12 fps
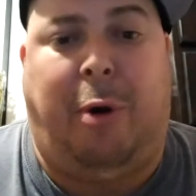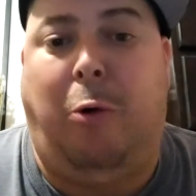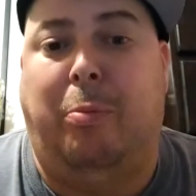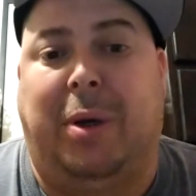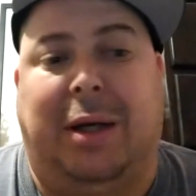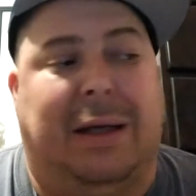
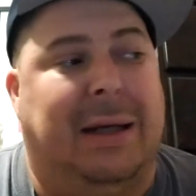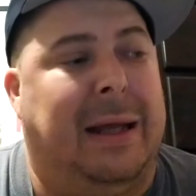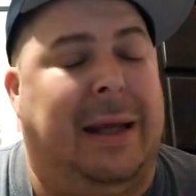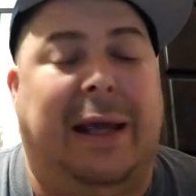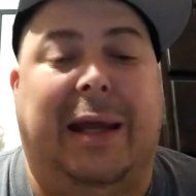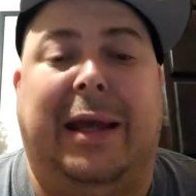Pope been
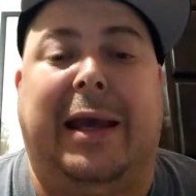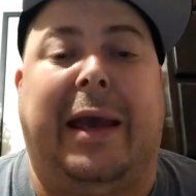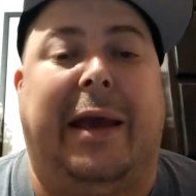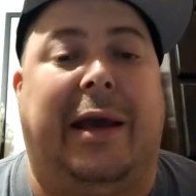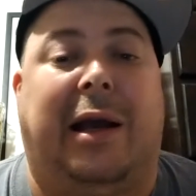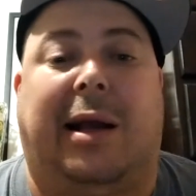hit,
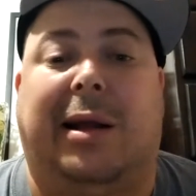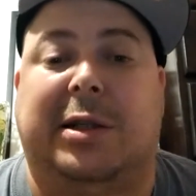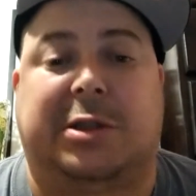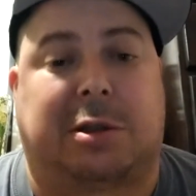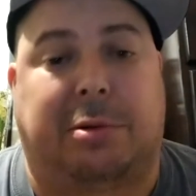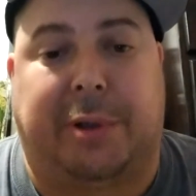hitting
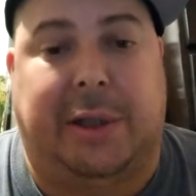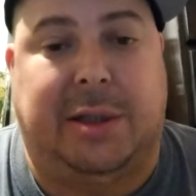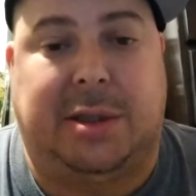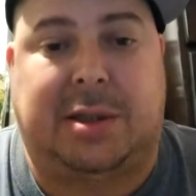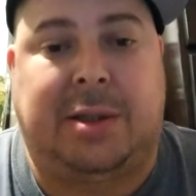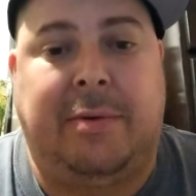clutch
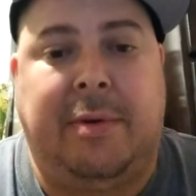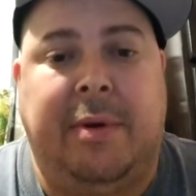threes.